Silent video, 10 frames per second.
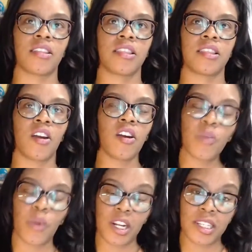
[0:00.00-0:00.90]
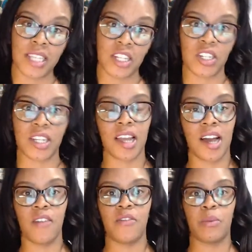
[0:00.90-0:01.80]
third work session
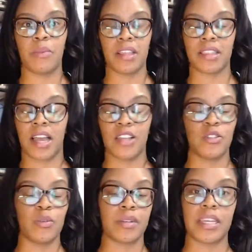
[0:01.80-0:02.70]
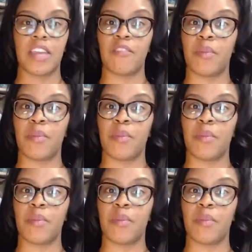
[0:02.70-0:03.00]
of the month, I do believe.